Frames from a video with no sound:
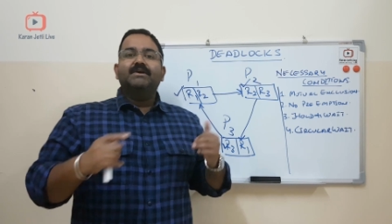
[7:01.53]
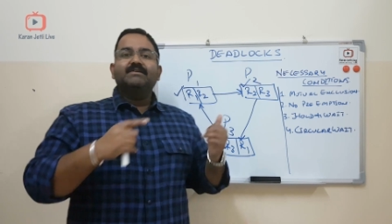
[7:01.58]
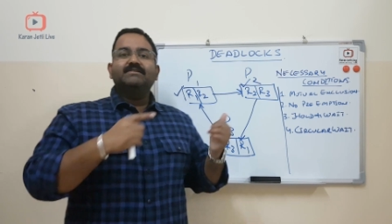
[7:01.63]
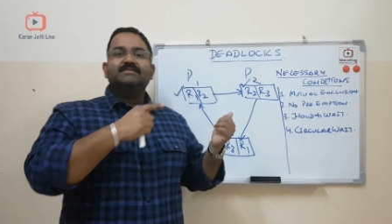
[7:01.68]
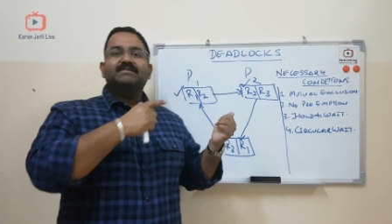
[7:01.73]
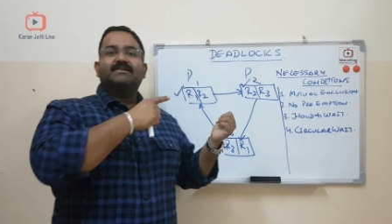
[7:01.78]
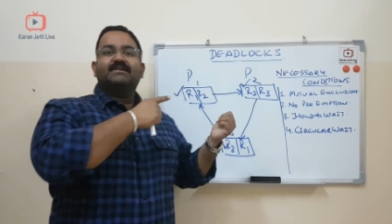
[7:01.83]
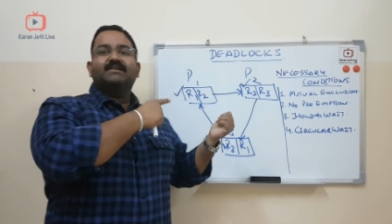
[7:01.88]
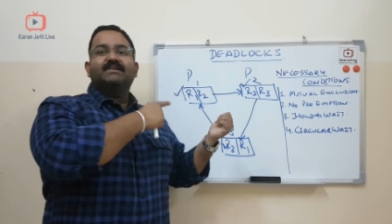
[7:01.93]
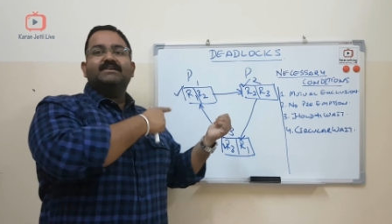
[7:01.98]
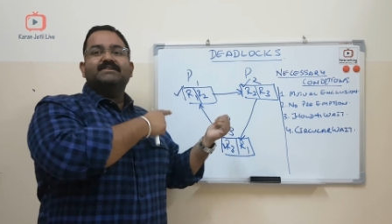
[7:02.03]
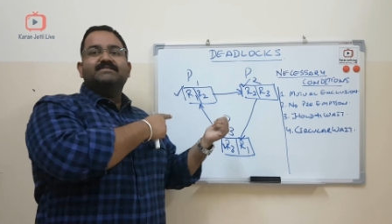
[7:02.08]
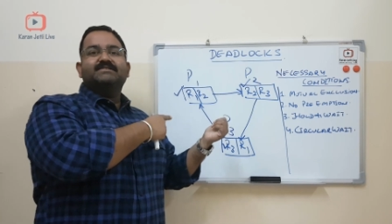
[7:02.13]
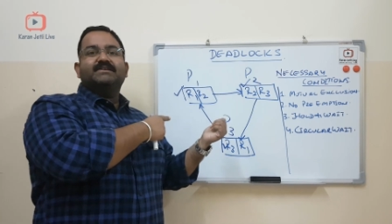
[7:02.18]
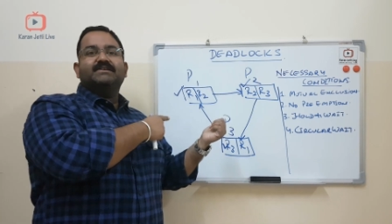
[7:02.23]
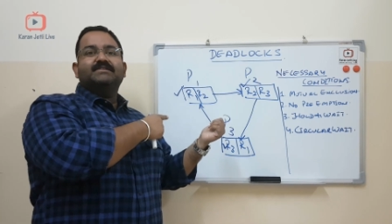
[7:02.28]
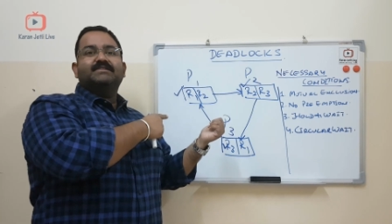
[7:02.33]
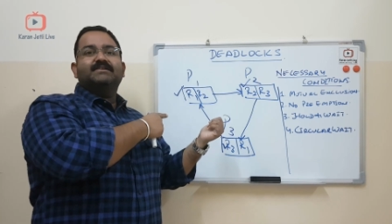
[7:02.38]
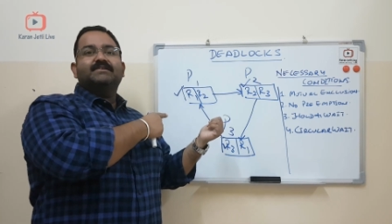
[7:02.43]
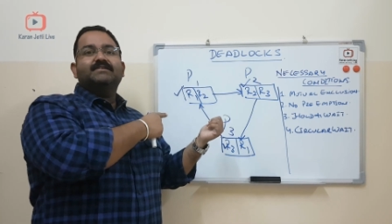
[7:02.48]
is
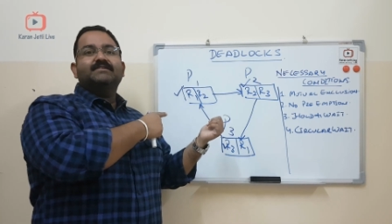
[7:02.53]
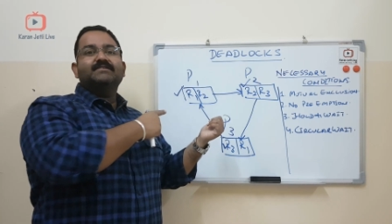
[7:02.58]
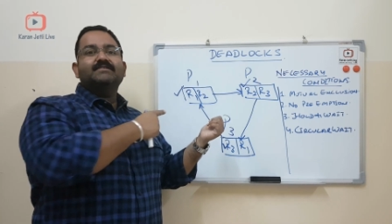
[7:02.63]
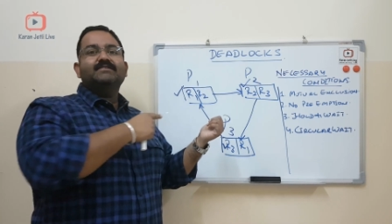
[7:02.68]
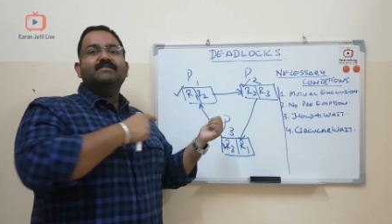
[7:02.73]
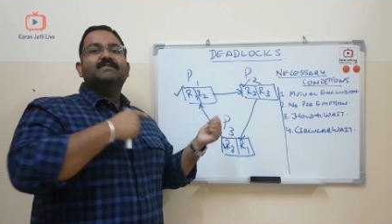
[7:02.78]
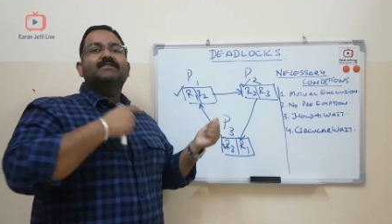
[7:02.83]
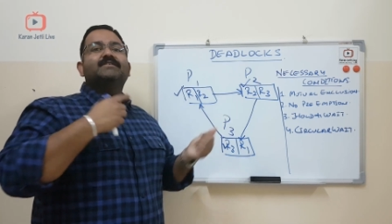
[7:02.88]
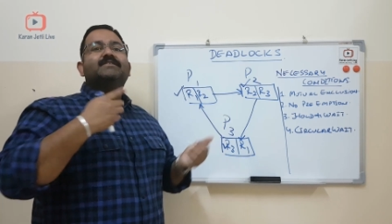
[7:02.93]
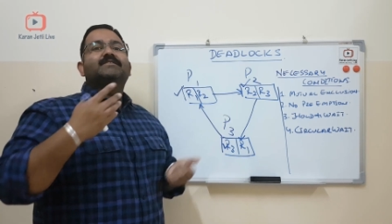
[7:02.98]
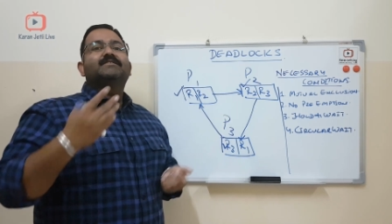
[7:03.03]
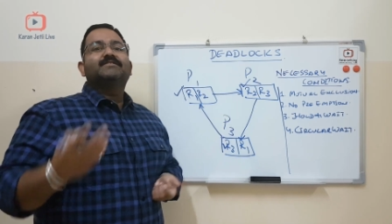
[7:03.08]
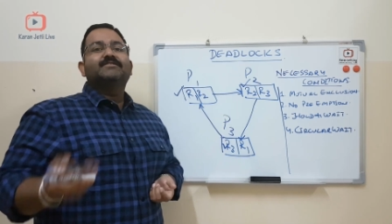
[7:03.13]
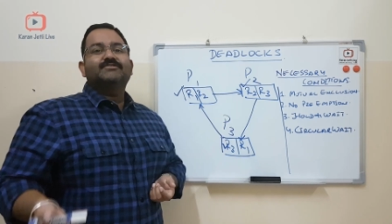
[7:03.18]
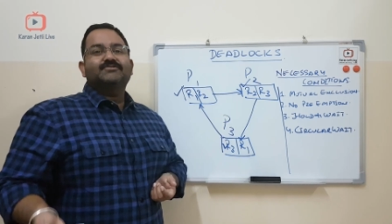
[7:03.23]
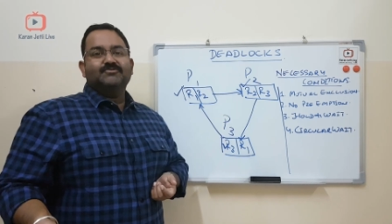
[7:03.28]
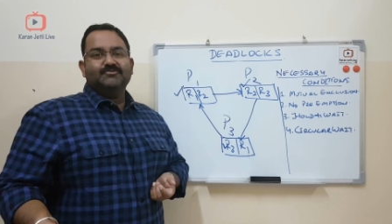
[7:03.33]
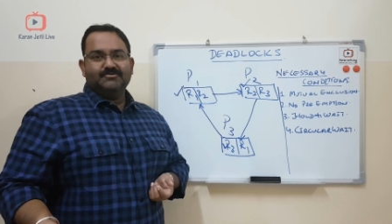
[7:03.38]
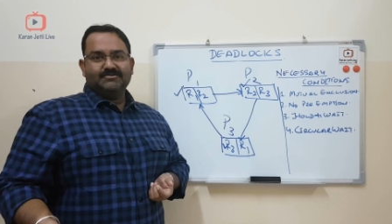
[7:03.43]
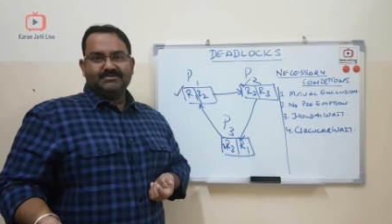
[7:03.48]
releasing their
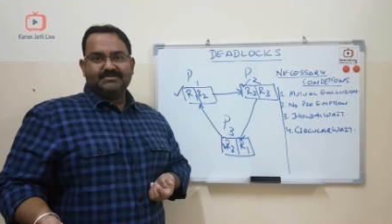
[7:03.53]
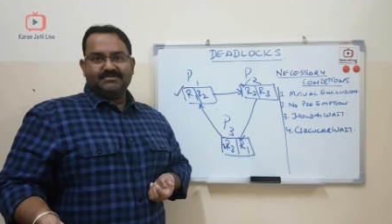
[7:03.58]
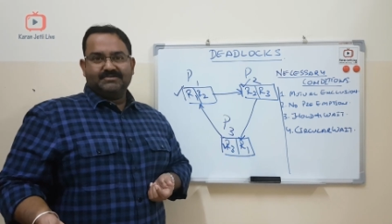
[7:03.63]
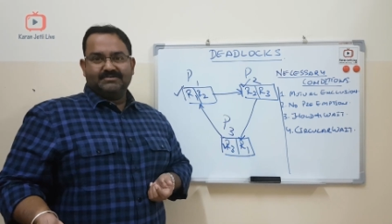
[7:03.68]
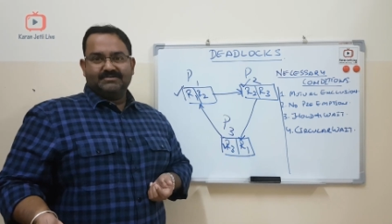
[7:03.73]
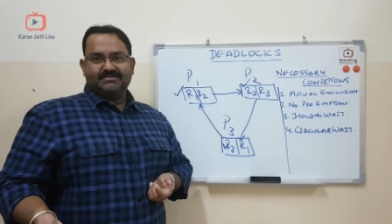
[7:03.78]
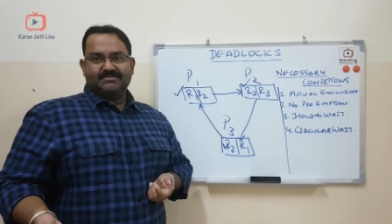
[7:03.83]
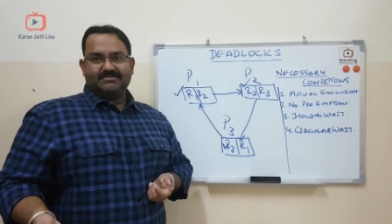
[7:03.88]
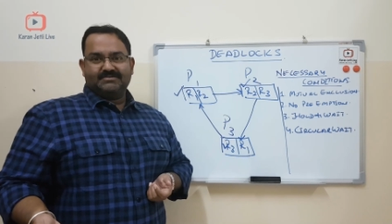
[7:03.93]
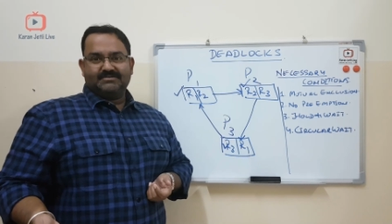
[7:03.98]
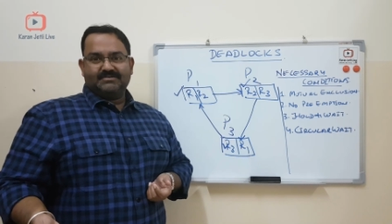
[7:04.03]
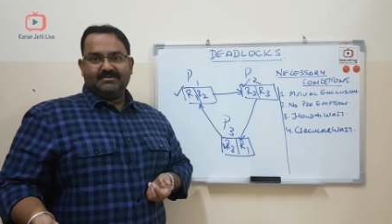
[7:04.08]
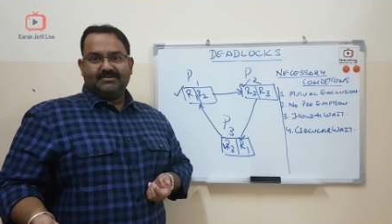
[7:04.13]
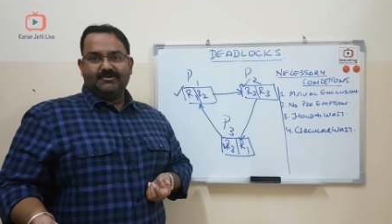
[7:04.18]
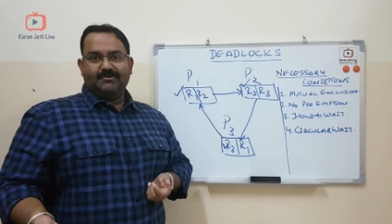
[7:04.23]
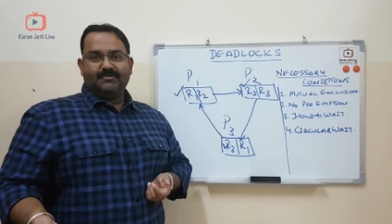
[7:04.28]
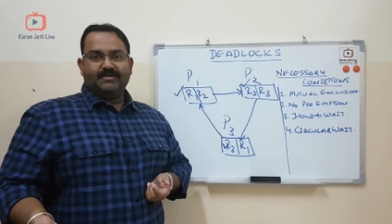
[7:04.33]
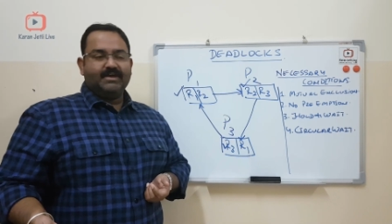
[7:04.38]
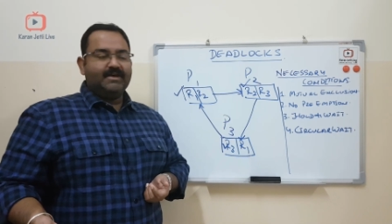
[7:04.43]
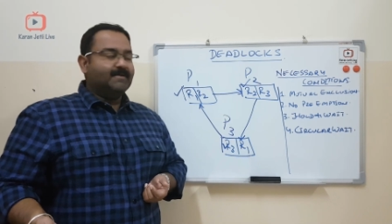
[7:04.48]
resources.
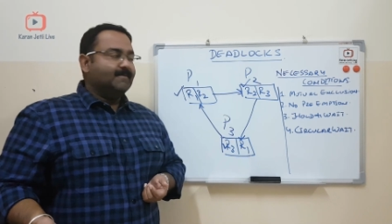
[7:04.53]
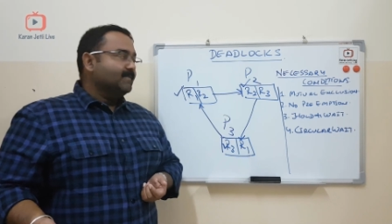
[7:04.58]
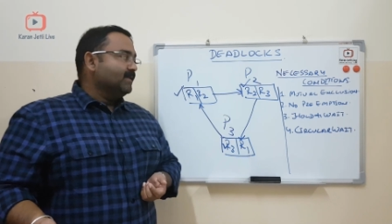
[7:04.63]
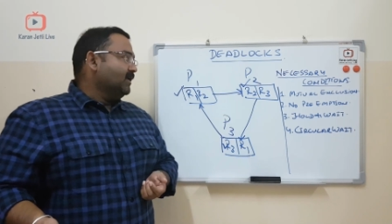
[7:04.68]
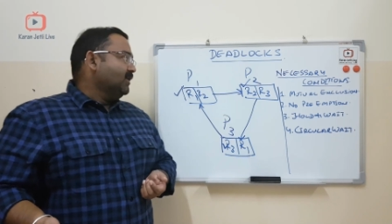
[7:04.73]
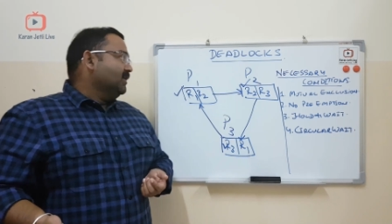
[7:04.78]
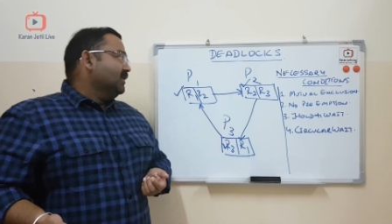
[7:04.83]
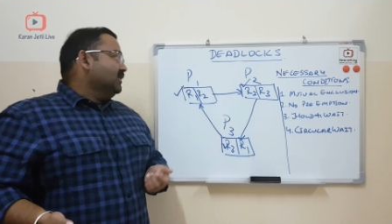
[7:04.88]
Okay.